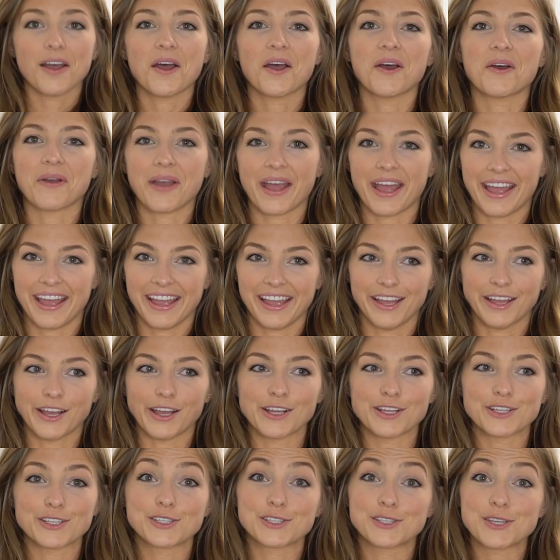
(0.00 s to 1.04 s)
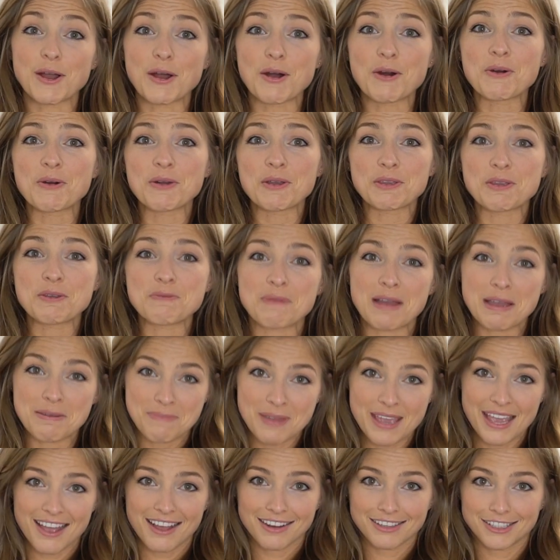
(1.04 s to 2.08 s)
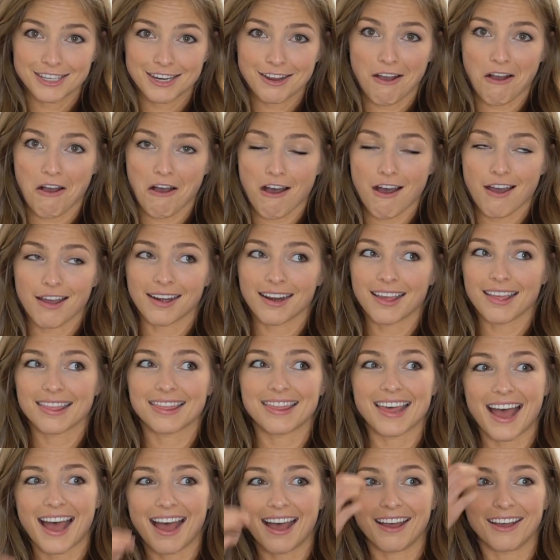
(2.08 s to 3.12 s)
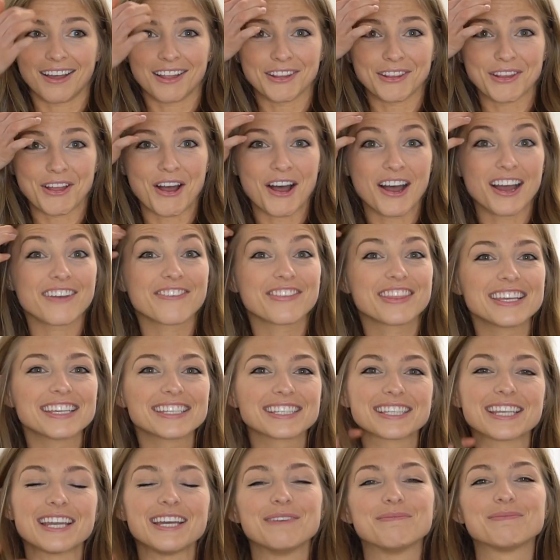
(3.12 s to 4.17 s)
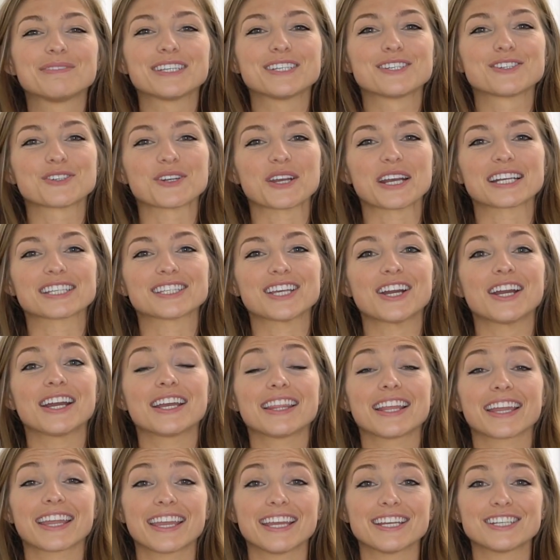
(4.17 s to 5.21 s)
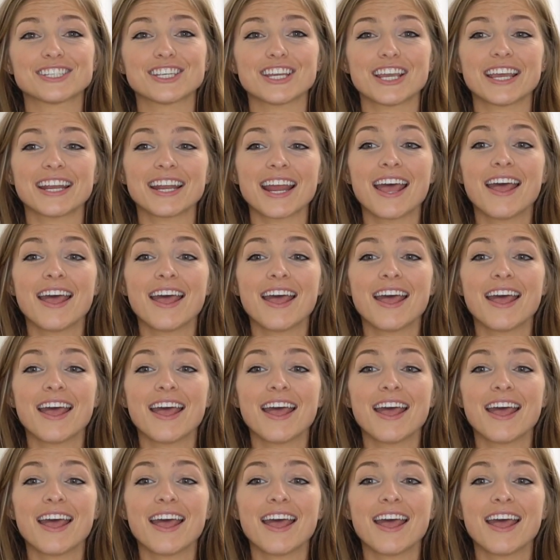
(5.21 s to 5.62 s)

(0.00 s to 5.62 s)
Okay, so you might be catching on that a lot of these tips and tricks are in the kitchen,